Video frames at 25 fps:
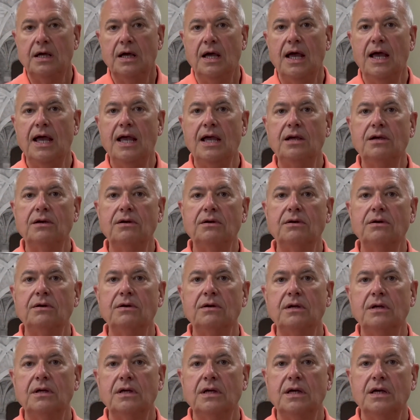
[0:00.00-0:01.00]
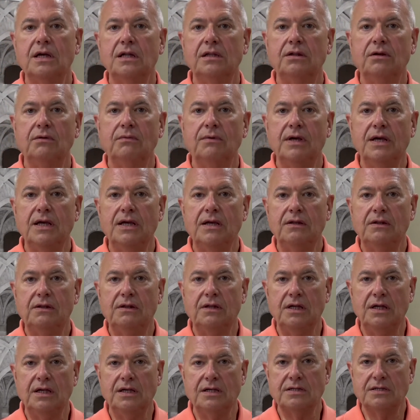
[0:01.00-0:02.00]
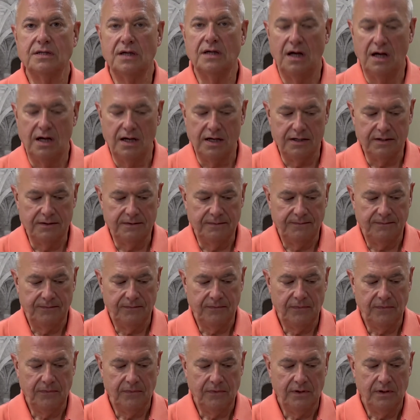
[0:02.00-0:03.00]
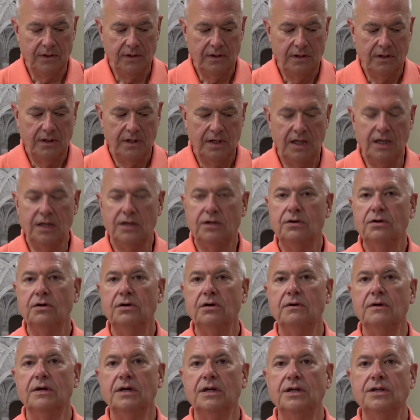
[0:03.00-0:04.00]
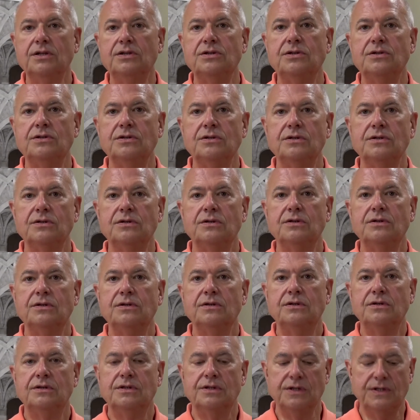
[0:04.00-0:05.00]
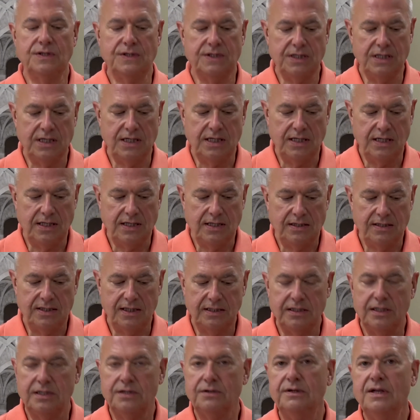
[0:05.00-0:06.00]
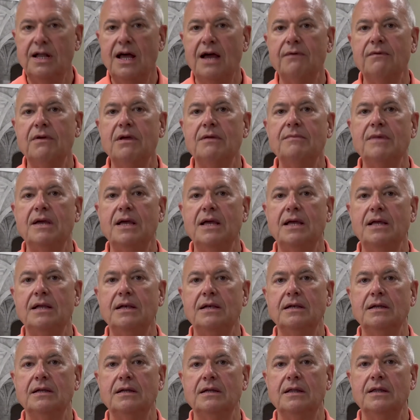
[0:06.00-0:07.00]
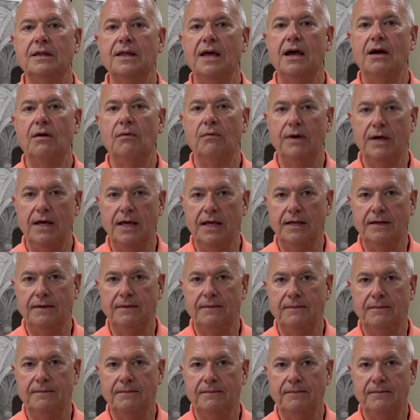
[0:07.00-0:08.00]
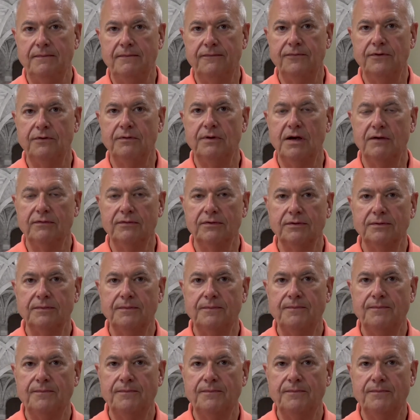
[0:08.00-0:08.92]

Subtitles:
Anger at the way things are, and courage to see that they do not remain that way forever.